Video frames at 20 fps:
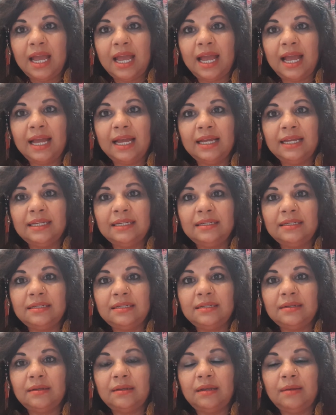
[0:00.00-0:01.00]

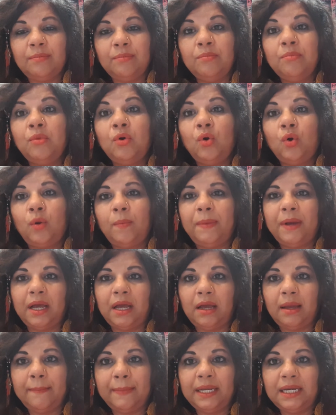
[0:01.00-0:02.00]
and more
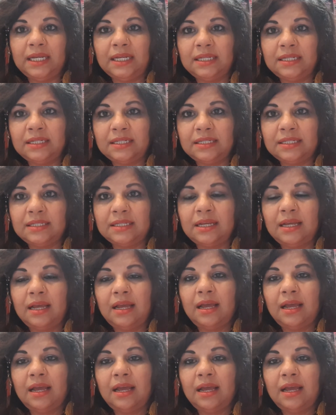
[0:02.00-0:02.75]
permanence